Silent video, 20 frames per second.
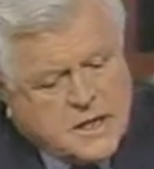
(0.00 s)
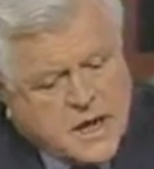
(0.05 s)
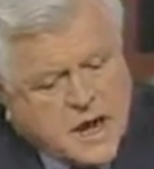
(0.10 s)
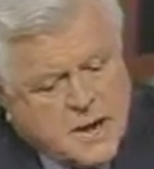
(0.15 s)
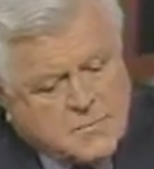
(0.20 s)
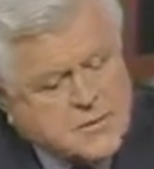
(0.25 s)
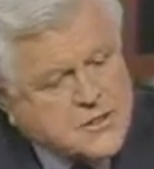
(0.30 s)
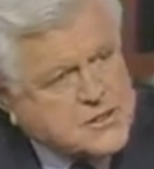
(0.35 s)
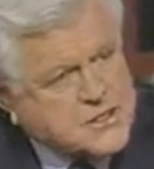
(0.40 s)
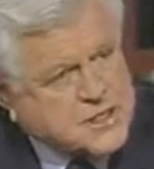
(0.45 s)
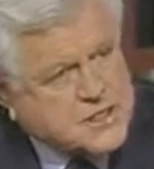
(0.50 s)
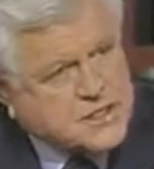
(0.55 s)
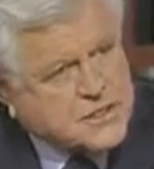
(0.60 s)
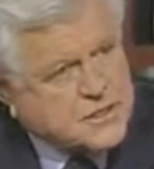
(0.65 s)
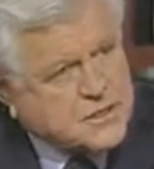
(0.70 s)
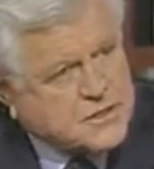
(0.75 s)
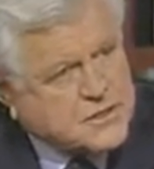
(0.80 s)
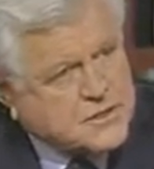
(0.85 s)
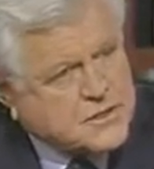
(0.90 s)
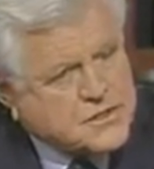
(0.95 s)

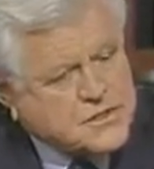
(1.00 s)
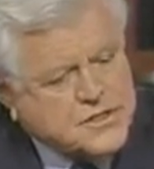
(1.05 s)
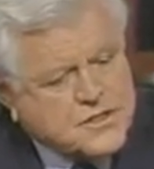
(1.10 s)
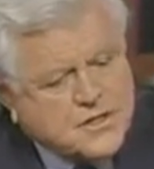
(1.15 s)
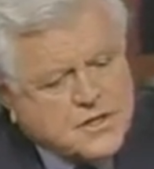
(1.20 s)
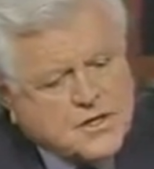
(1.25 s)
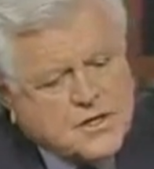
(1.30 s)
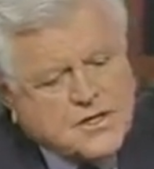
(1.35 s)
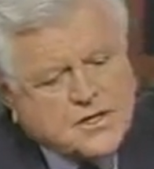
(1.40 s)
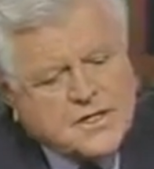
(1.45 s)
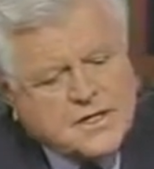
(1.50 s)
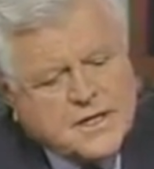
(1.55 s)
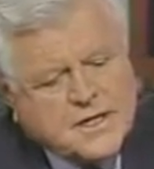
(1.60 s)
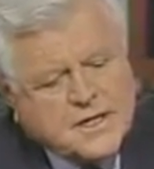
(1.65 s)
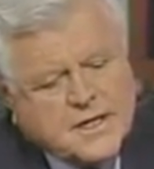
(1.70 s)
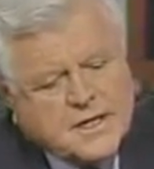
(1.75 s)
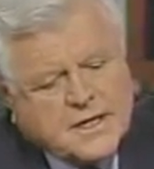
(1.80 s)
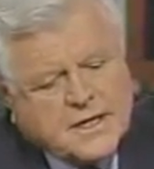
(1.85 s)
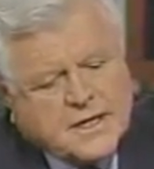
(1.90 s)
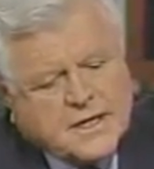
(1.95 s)
opposition to the surge.
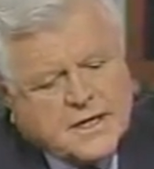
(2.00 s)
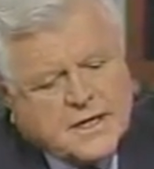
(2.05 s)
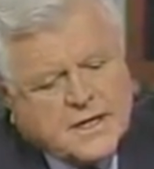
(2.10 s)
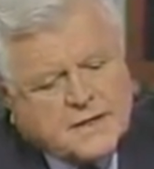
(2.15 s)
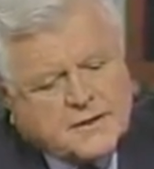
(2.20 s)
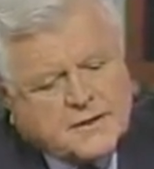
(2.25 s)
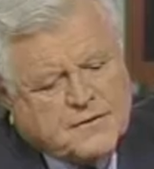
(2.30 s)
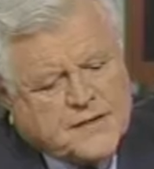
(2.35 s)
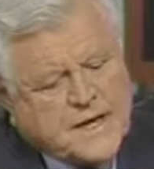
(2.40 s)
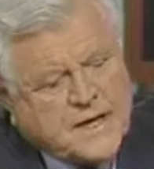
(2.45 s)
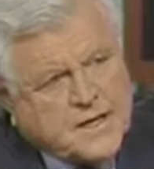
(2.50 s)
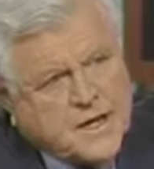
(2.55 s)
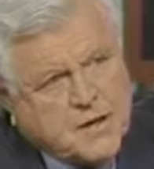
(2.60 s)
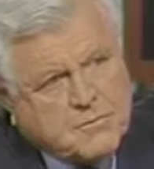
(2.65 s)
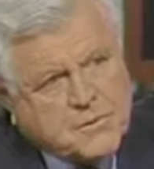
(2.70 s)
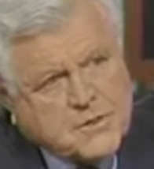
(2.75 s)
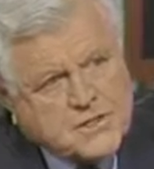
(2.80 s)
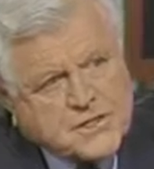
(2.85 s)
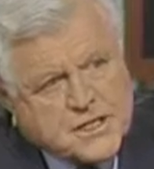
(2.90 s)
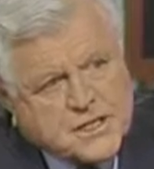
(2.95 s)
That
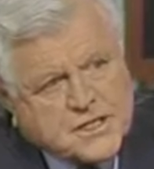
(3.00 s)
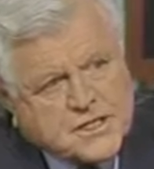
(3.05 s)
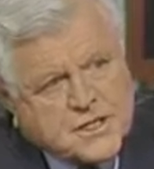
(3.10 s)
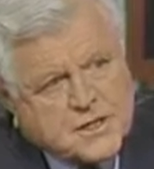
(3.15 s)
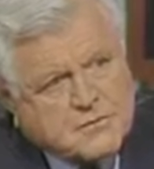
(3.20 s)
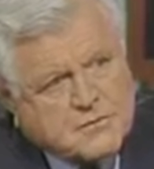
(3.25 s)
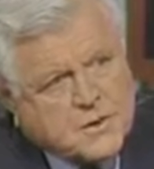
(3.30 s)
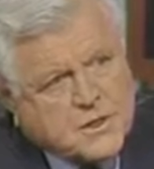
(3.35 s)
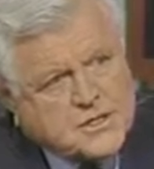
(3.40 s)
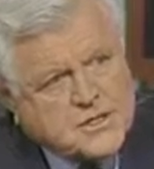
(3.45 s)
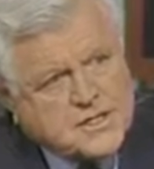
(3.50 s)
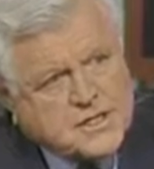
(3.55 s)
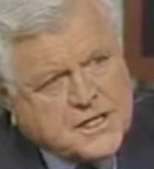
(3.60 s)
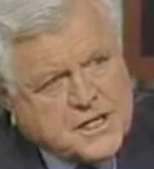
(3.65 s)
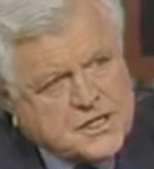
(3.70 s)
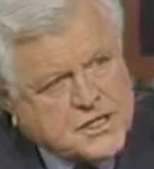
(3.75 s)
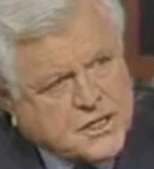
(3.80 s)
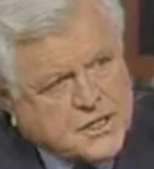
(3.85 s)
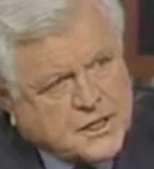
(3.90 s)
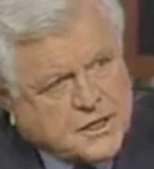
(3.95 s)
opposition was
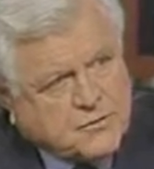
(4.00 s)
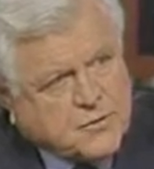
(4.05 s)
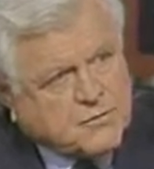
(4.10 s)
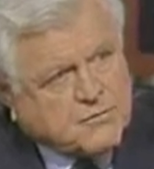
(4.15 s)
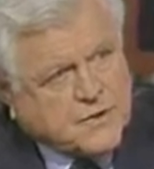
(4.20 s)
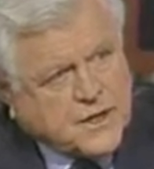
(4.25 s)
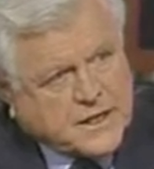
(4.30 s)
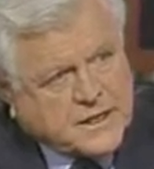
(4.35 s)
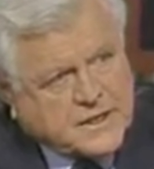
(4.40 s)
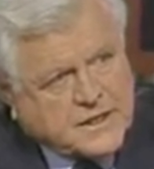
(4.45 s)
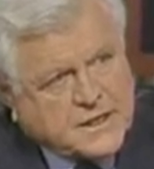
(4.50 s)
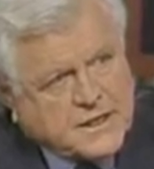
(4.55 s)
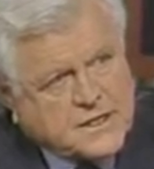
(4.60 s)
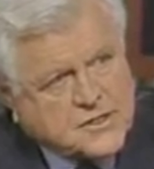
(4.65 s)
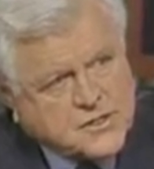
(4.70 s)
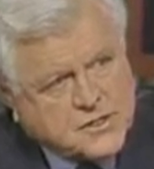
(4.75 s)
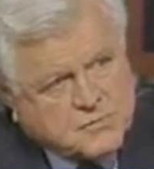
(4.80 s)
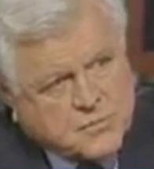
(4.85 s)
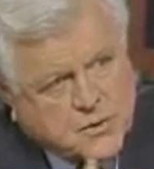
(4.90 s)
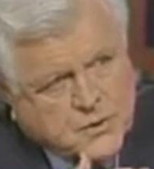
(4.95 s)
initially reflected,
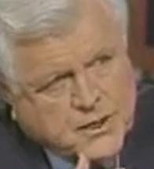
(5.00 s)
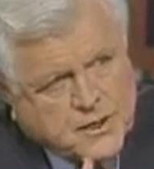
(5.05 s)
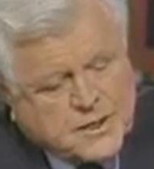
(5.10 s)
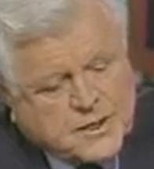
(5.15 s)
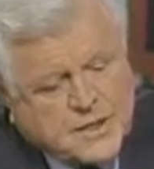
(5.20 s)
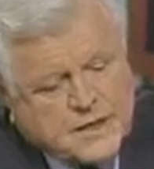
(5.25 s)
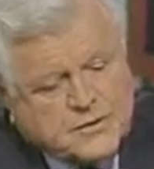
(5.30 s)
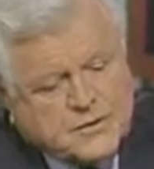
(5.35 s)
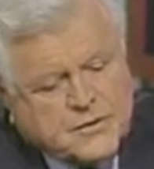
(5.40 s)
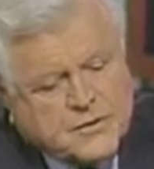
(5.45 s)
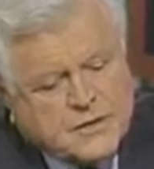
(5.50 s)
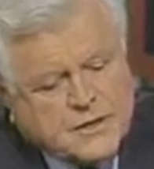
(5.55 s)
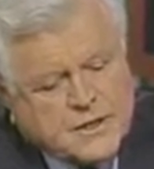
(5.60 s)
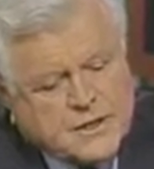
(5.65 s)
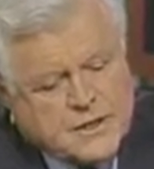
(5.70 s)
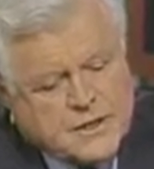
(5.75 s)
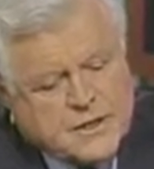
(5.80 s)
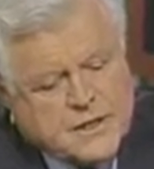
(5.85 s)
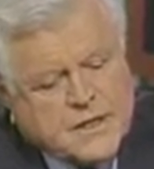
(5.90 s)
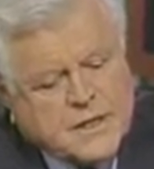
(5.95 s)
as you pointed out
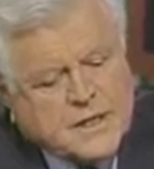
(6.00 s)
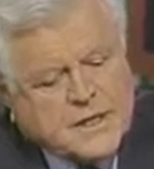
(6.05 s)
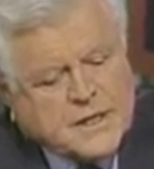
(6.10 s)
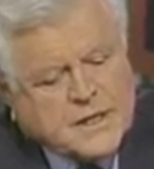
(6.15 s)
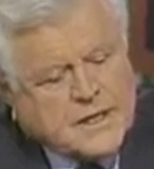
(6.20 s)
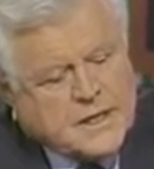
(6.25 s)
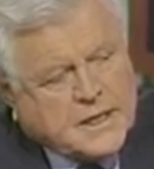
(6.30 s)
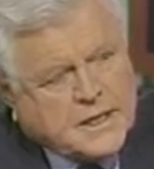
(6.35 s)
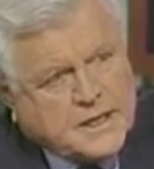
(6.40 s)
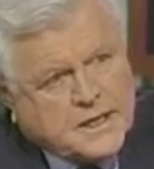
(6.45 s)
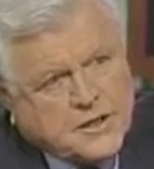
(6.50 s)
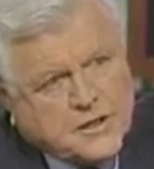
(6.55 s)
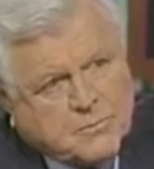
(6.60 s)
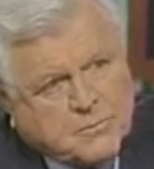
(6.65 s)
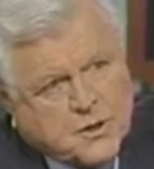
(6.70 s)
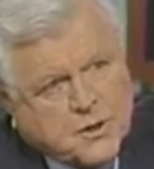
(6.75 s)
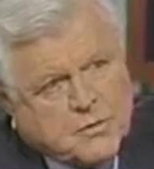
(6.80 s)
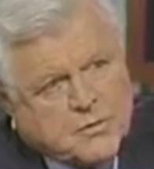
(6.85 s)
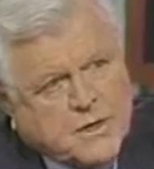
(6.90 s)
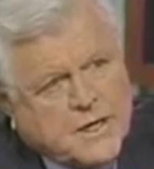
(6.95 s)
earlier in the
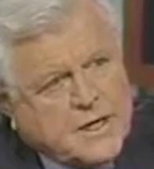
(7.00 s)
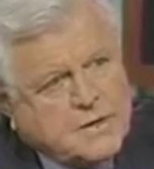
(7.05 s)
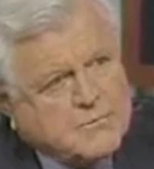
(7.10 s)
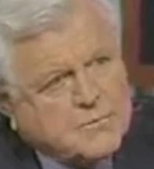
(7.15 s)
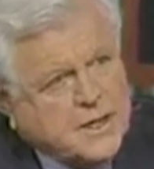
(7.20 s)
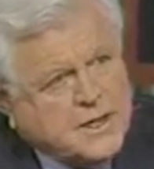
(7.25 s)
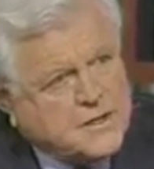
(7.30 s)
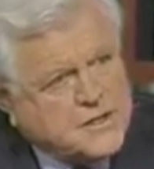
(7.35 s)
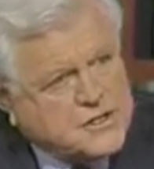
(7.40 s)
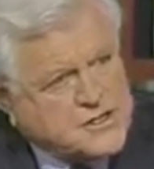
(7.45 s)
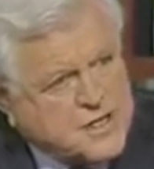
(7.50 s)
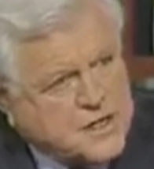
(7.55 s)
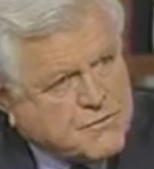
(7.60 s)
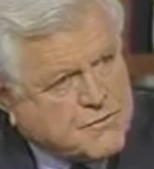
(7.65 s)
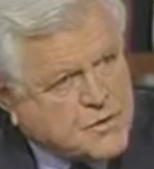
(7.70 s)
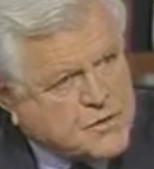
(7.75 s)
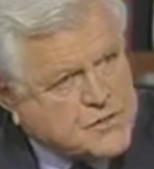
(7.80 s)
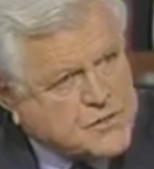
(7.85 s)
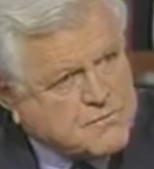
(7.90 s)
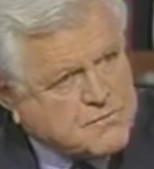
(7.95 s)
program, by the
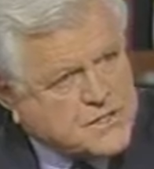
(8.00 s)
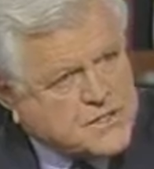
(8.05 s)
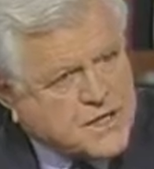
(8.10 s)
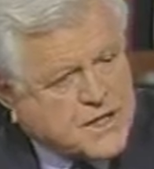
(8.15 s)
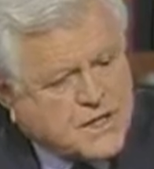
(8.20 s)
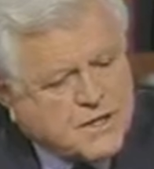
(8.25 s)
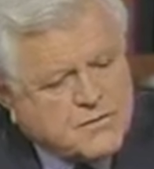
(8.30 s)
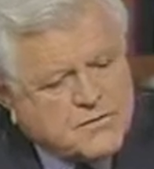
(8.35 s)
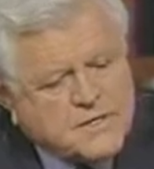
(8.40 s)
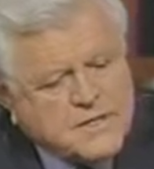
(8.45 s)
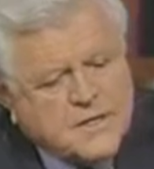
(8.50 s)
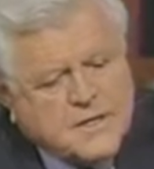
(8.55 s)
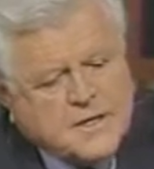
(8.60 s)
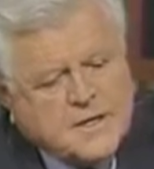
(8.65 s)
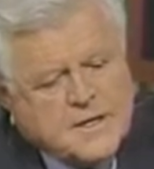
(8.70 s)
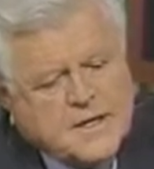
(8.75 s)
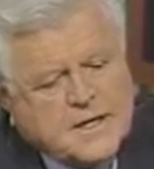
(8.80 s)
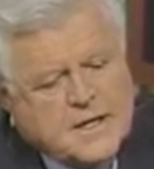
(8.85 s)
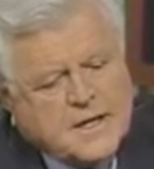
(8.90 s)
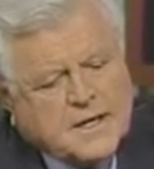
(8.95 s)
generals themselves.
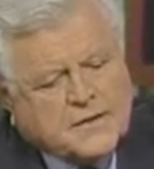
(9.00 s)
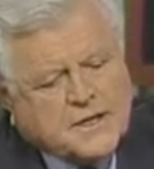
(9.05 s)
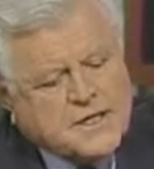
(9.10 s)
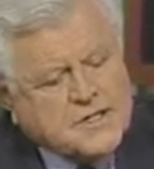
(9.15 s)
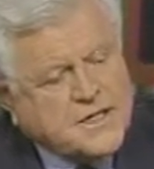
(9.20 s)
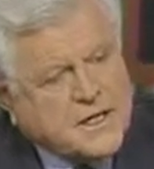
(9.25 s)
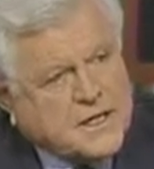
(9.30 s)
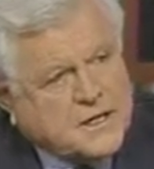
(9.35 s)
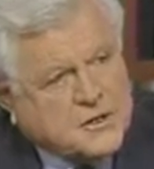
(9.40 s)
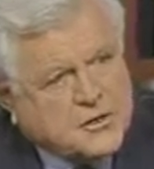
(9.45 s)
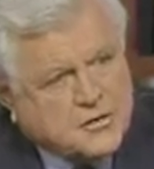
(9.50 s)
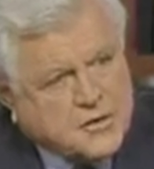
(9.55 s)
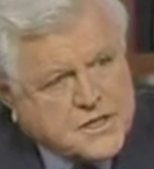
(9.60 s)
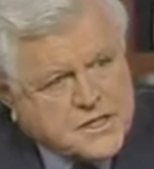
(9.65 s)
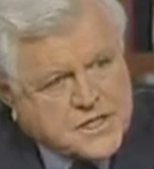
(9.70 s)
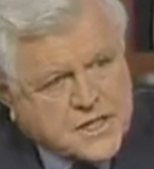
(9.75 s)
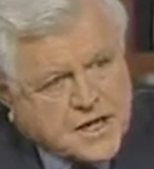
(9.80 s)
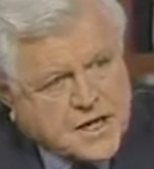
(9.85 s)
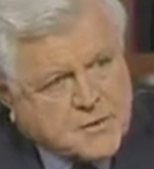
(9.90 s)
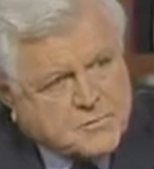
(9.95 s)
There's
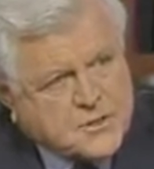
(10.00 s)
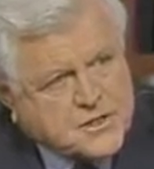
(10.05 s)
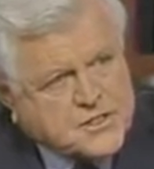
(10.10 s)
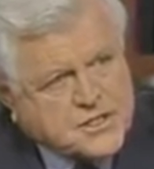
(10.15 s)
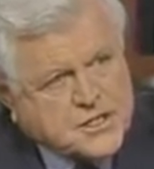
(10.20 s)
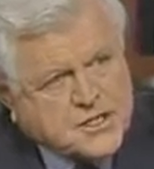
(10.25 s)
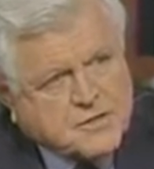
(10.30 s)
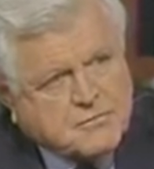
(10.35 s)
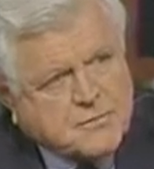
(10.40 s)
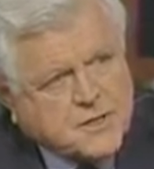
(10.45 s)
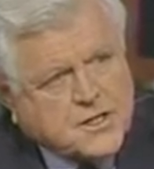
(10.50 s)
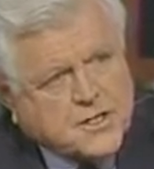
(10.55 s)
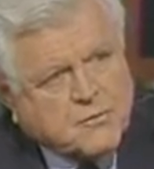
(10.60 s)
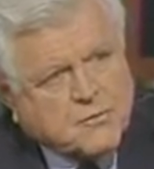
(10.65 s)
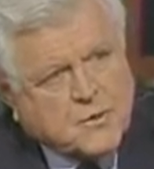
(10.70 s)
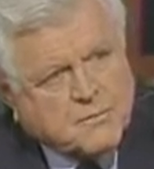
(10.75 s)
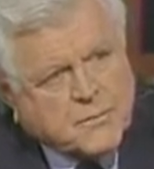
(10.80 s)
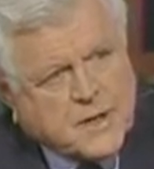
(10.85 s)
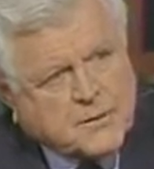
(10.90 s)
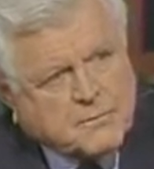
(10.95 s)
increasing opposition by the
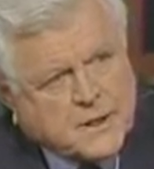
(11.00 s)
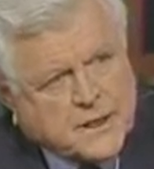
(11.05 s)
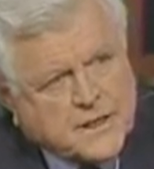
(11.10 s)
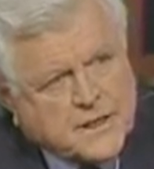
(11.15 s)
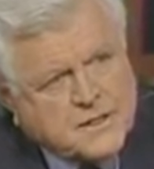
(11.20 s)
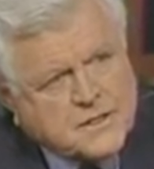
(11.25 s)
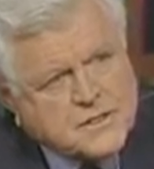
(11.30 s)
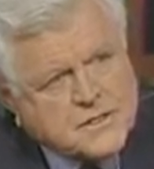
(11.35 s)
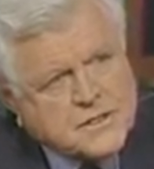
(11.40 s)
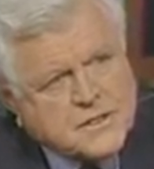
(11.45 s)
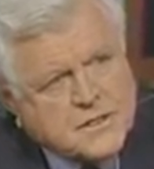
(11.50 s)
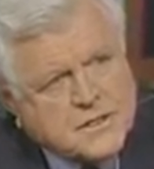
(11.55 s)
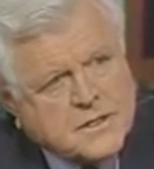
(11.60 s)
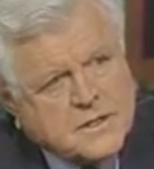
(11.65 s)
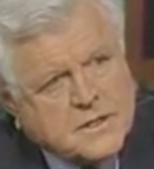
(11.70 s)
Republicans.